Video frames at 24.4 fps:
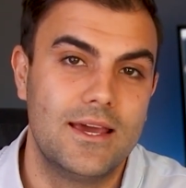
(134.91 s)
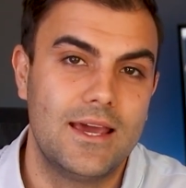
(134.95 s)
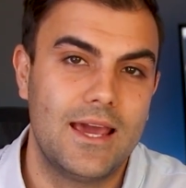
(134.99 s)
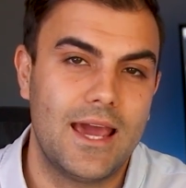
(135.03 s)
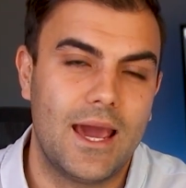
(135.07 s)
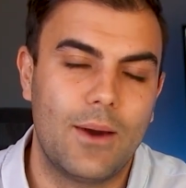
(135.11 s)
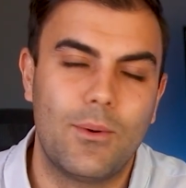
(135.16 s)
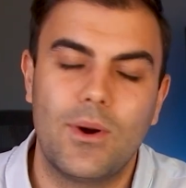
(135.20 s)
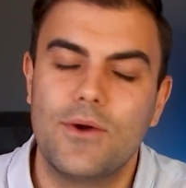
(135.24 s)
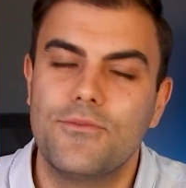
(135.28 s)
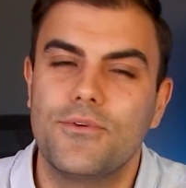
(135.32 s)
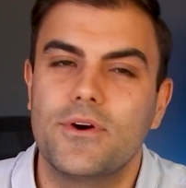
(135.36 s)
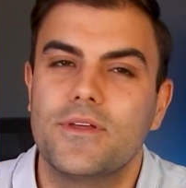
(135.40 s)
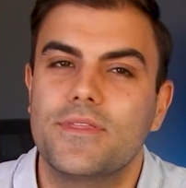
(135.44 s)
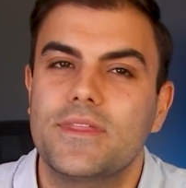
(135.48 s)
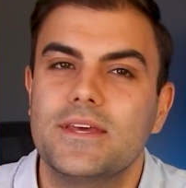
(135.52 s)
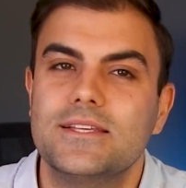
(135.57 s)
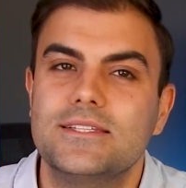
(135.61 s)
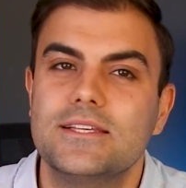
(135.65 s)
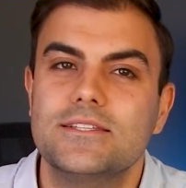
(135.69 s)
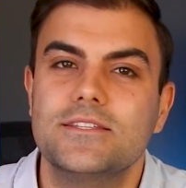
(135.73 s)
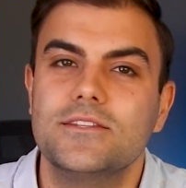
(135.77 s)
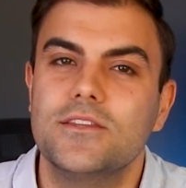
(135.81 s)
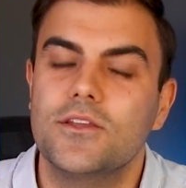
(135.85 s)
However,
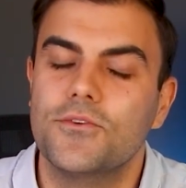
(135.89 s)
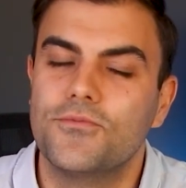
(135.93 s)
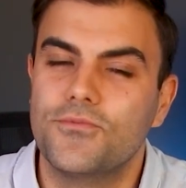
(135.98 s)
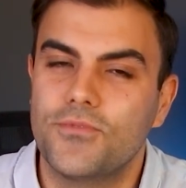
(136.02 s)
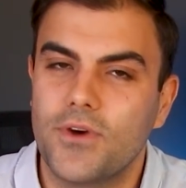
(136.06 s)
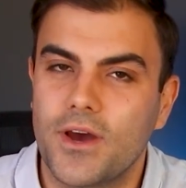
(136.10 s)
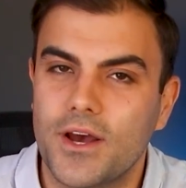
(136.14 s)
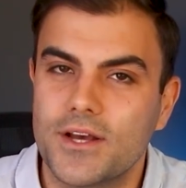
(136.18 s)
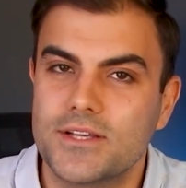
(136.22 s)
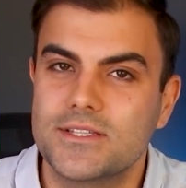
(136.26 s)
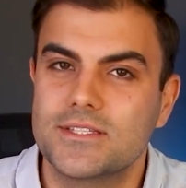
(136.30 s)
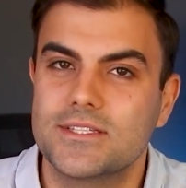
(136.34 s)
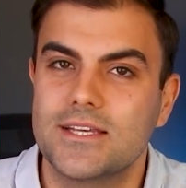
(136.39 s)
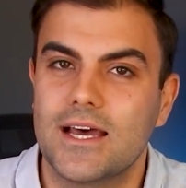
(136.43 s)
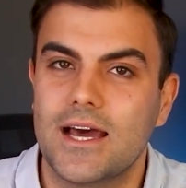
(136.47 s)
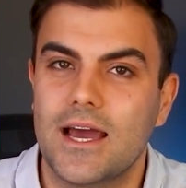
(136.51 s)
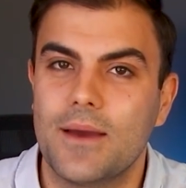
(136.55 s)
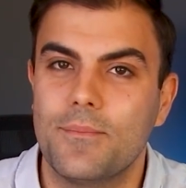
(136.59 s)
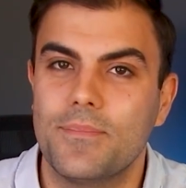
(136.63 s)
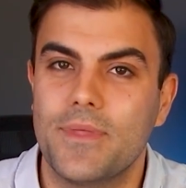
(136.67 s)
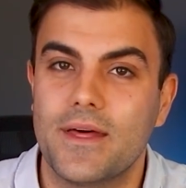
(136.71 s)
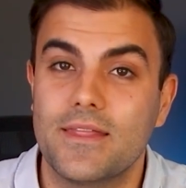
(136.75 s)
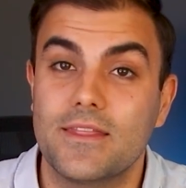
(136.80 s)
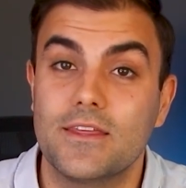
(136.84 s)
this isn't the first
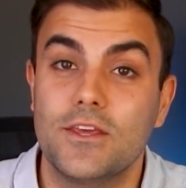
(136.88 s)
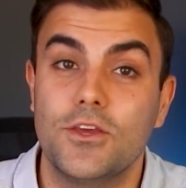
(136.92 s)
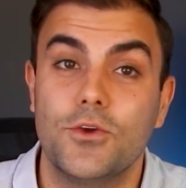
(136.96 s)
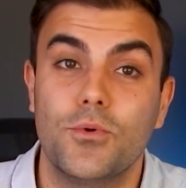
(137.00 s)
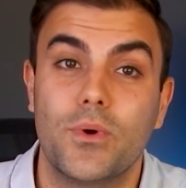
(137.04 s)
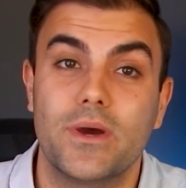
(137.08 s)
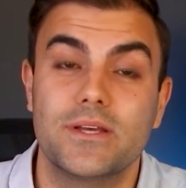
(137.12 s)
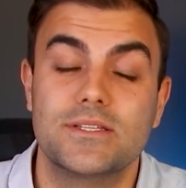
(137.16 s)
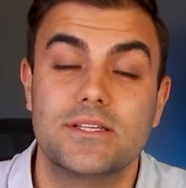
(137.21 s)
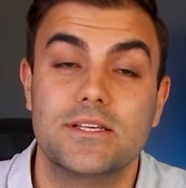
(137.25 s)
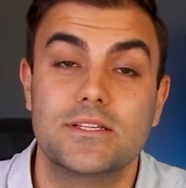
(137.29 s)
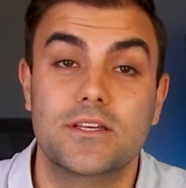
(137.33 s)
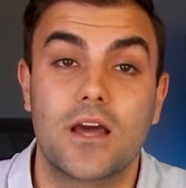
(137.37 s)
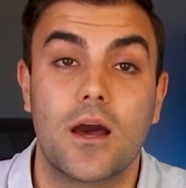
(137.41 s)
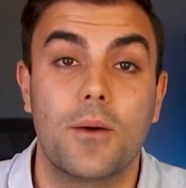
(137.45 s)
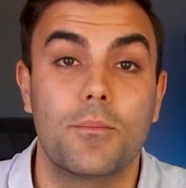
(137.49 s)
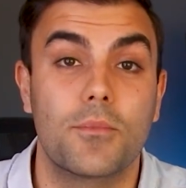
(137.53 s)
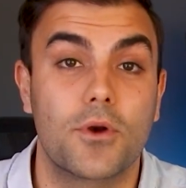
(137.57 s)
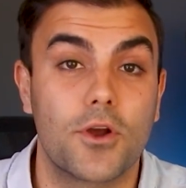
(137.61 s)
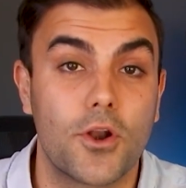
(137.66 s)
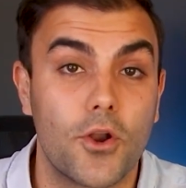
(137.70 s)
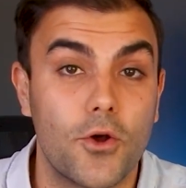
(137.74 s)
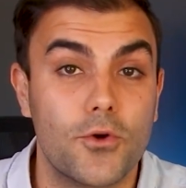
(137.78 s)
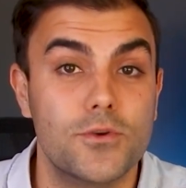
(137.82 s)
time that the US has come
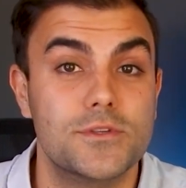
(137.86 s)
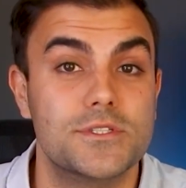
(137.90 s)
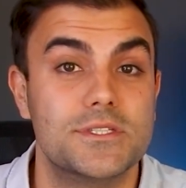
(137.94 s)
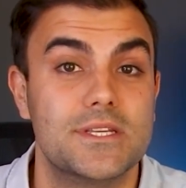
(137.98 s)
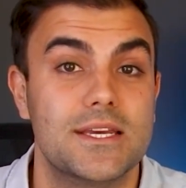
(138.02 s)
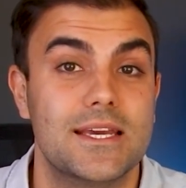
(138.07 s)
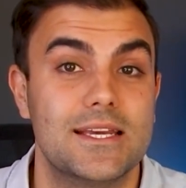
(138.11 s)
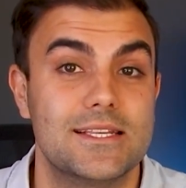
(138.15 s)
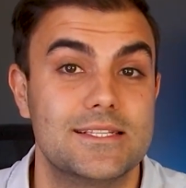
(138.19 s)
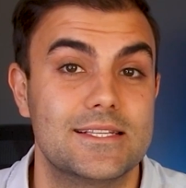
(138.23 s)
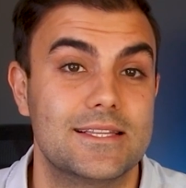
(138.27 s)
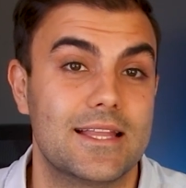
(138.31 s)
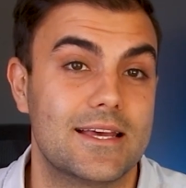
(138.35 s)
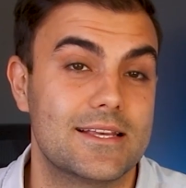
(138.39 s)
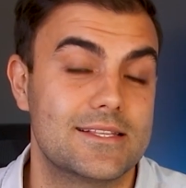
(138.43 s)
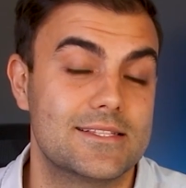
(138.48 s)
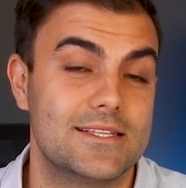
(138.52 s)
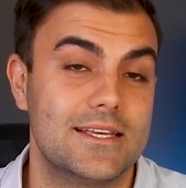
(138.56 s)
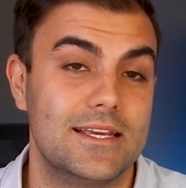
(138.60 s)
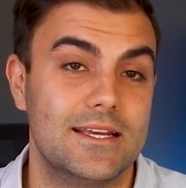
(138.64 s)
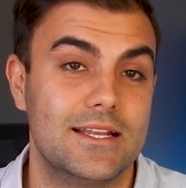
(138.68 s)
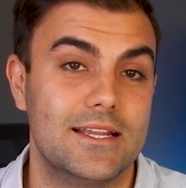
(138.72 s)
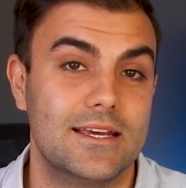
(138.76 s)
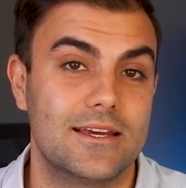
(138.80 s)
close to hitting that
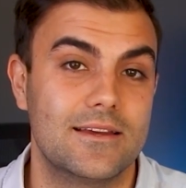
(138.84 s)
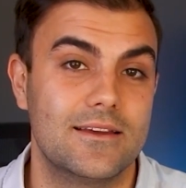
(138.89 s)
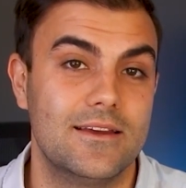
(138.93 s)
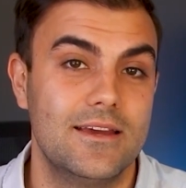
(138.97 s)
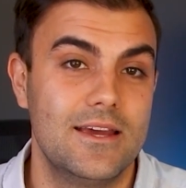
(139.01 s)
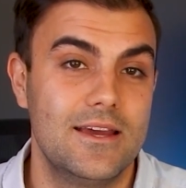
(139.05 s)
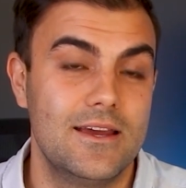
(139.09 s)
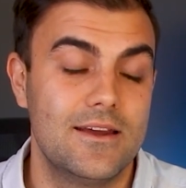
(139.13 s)
ceiling.